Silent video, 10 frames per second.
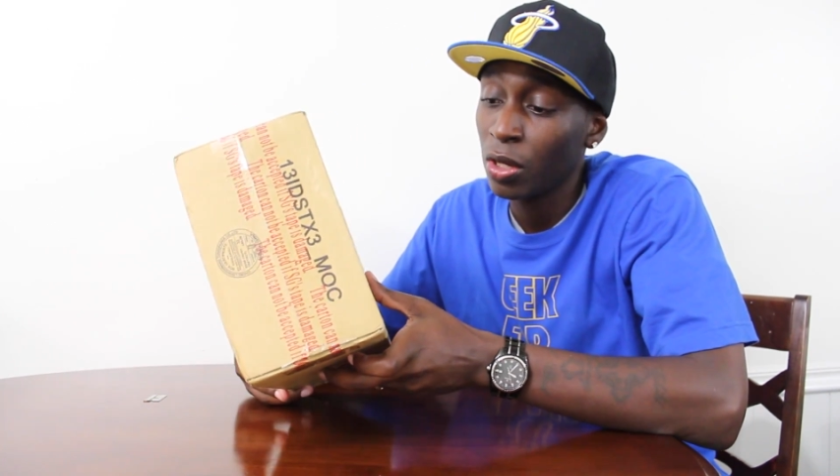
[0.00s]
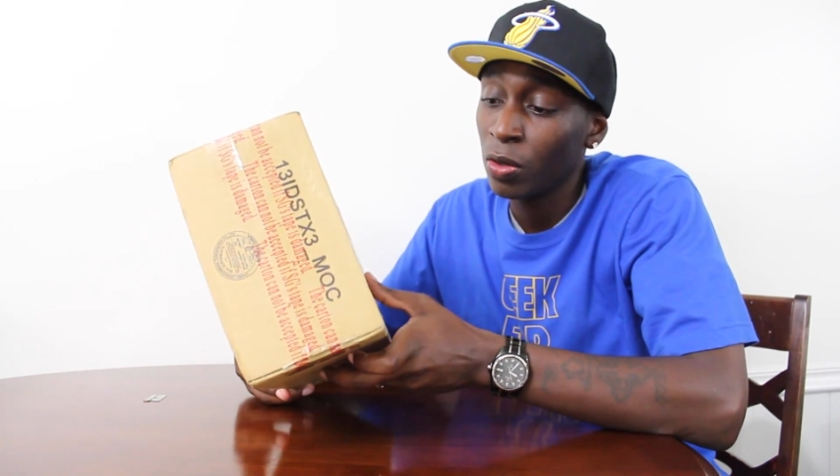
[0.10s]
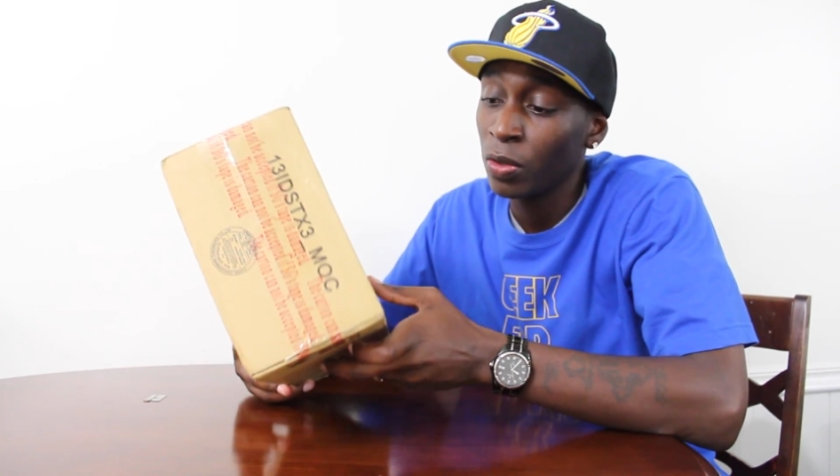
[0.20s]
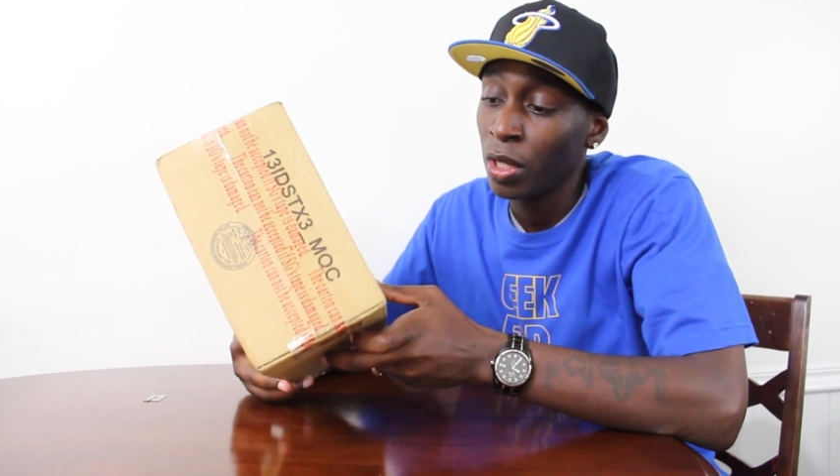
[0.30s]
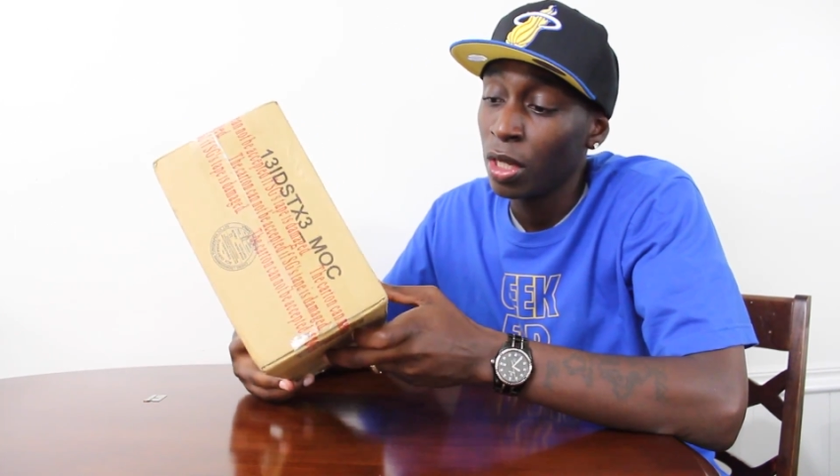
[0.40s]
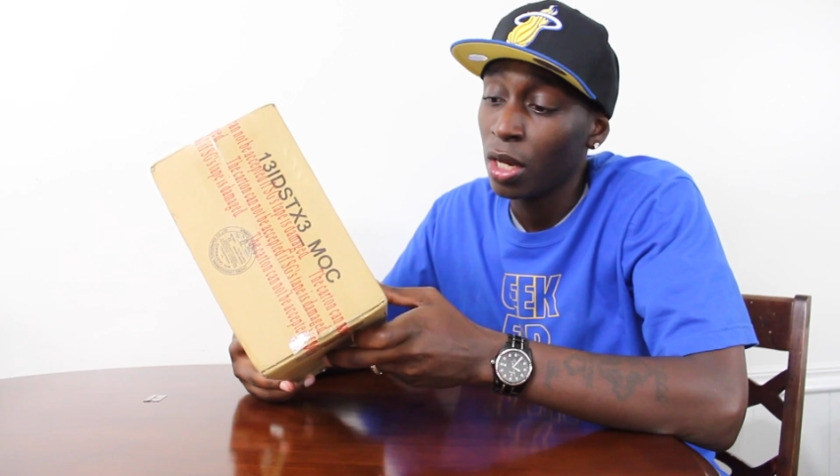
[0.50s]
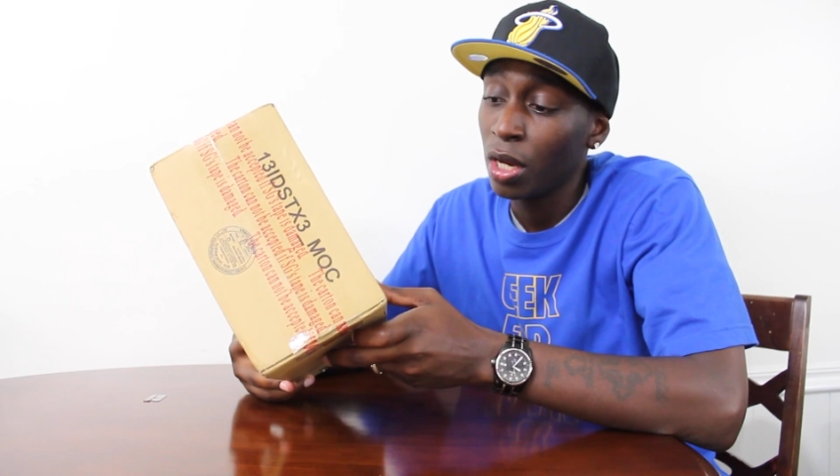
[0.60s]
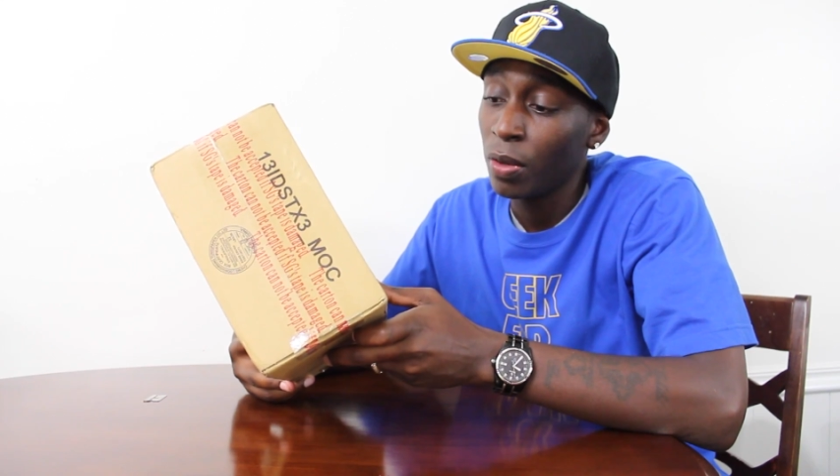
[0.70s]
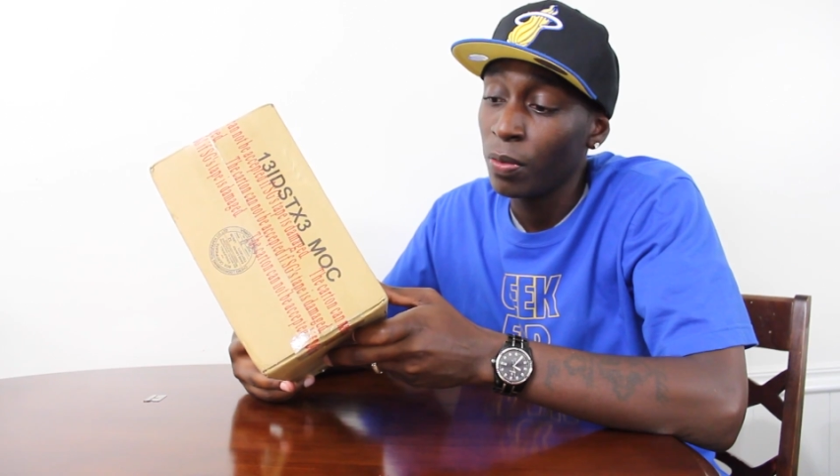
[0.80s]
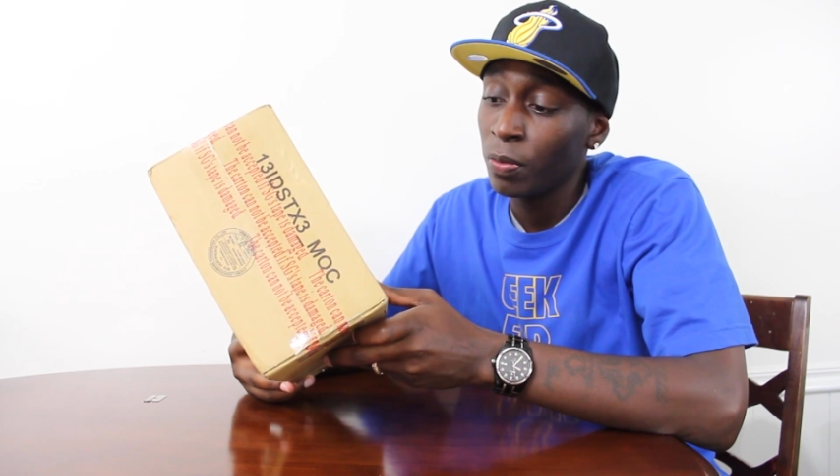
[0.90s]
So
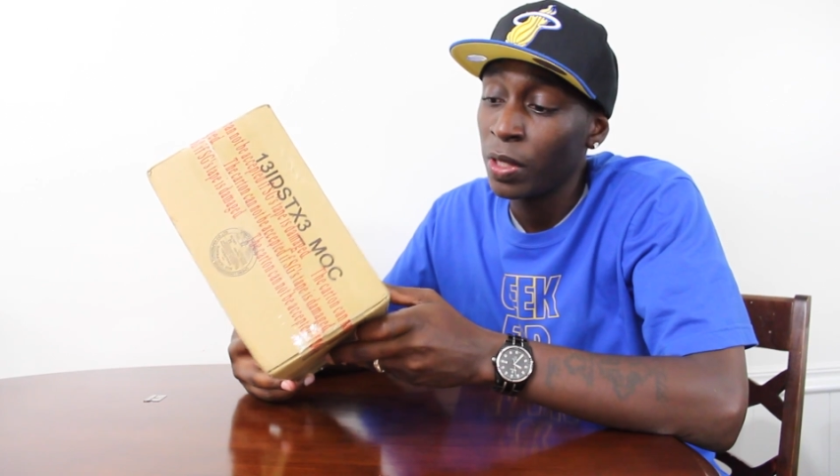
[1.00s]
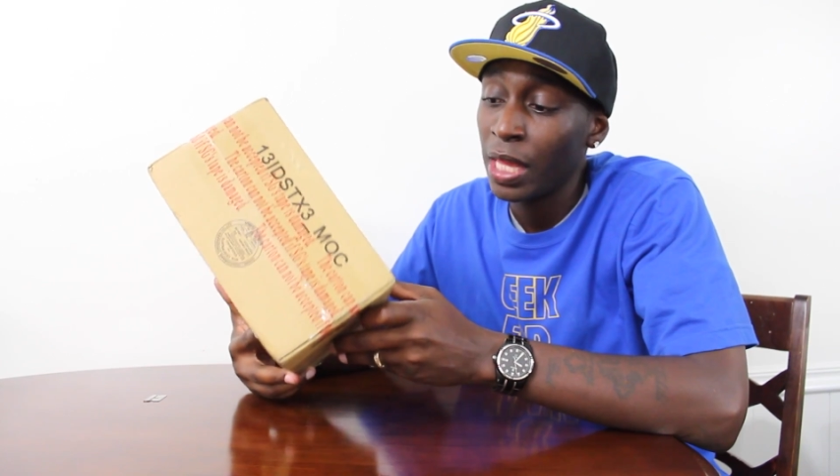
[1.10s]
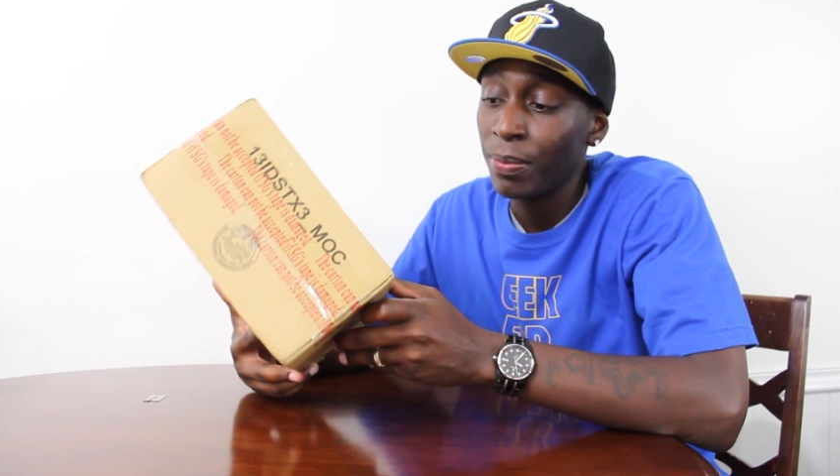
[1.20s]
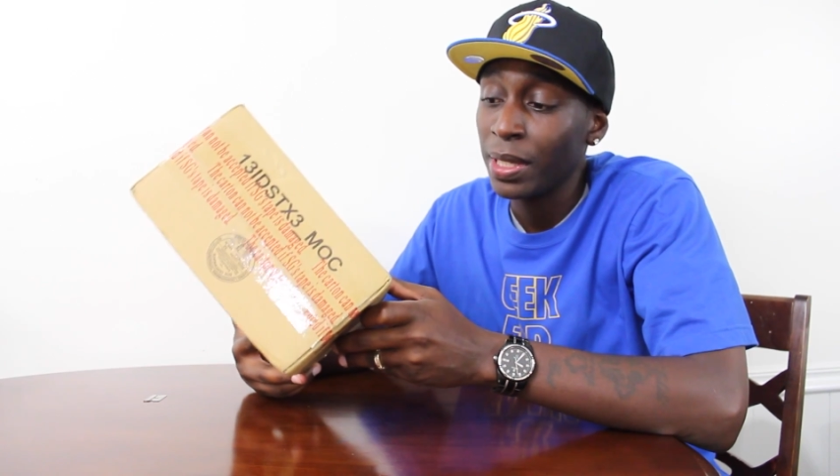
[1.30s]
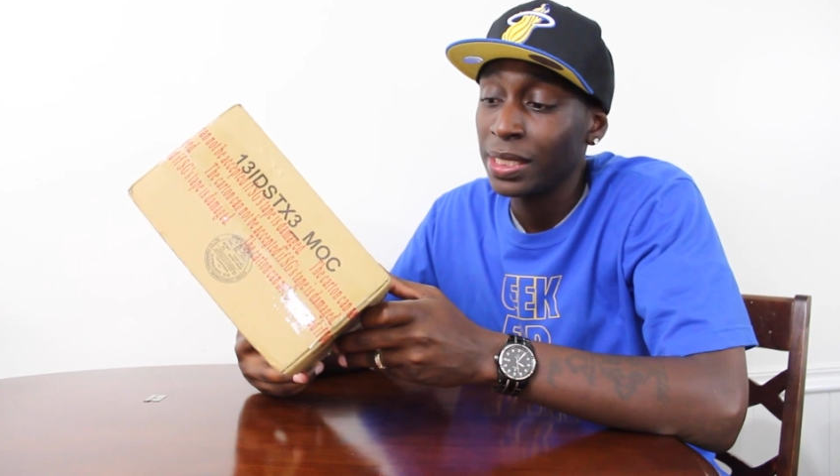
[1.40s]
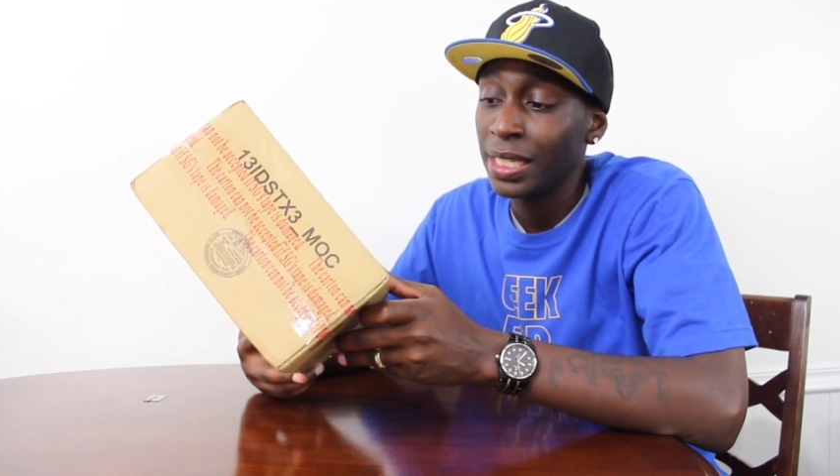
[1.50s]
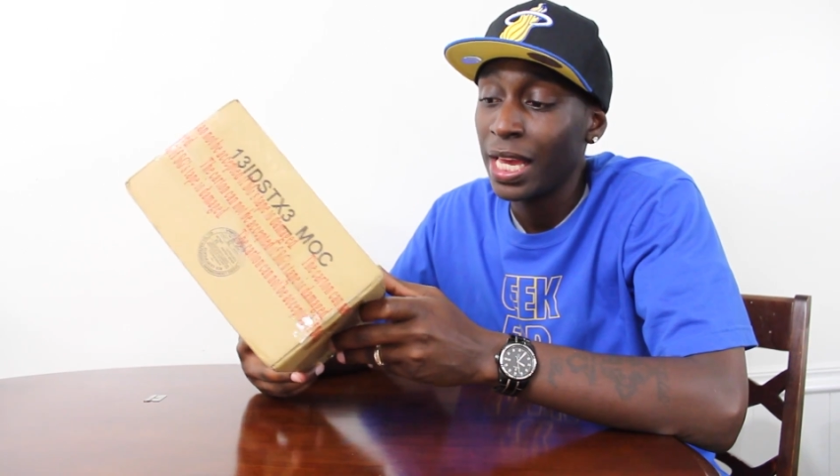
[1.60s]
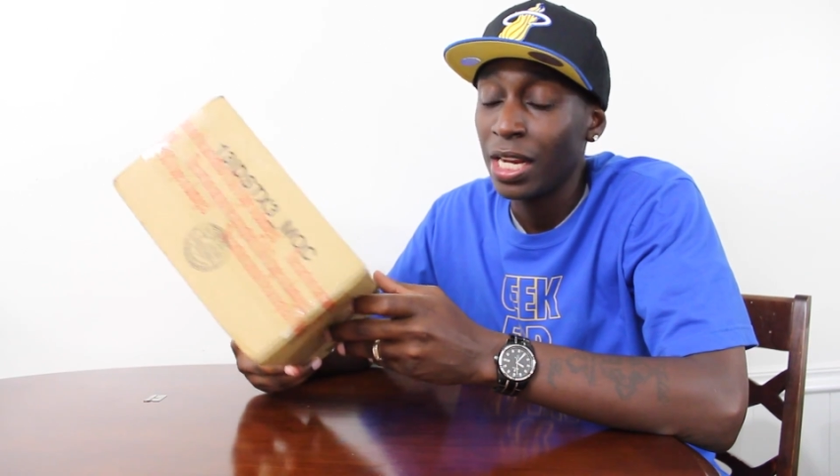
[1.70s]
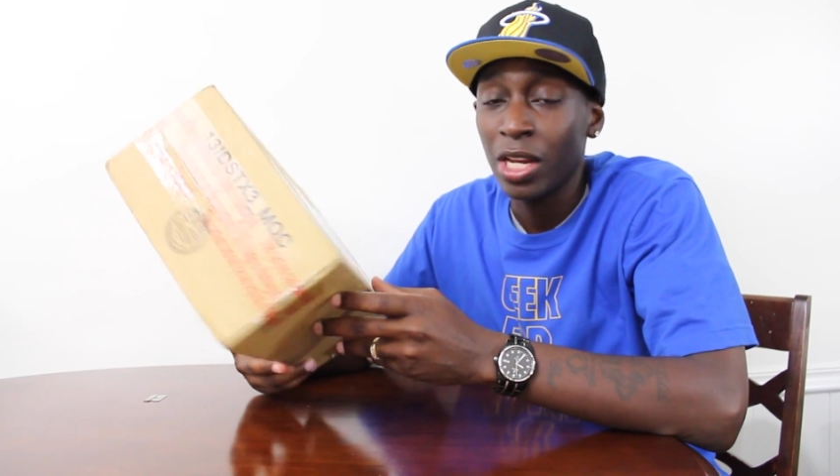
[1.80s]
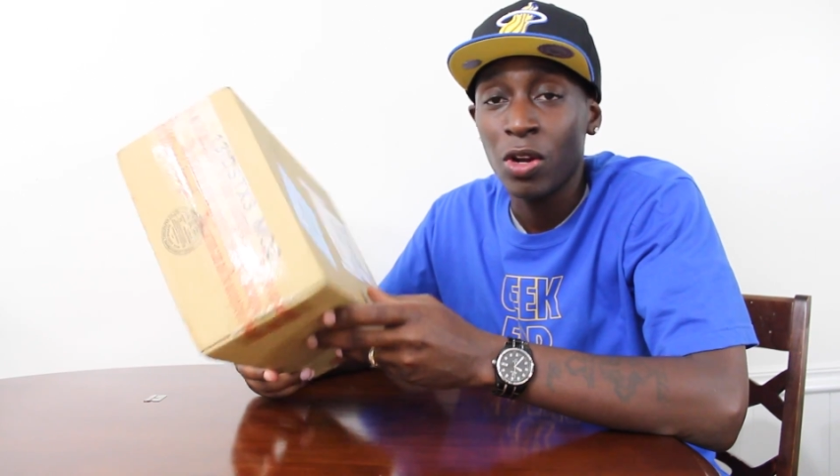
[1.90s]
um, with that being said,